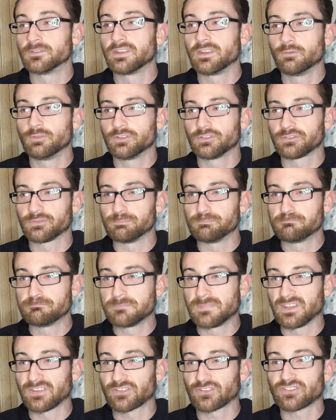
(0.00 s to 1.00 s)
It was
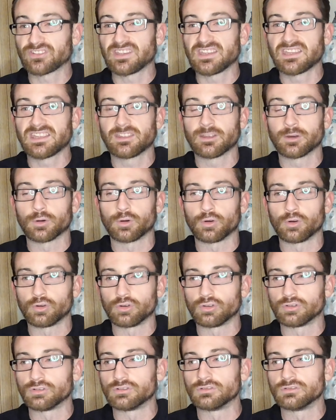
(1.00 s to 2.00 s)
misty the
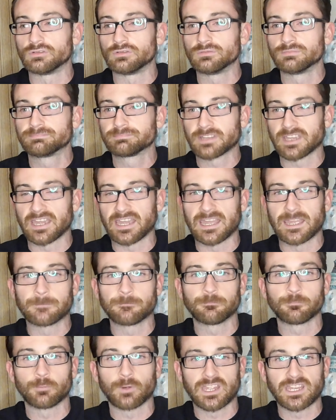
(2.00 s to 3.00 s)
whole
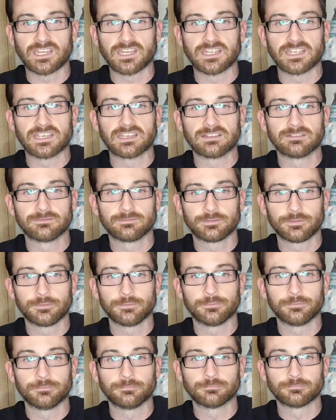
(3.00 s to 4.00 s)
time waiting
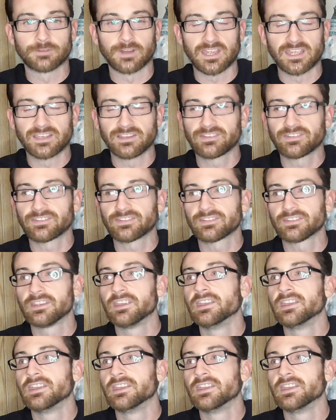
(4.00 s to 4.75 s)
to race.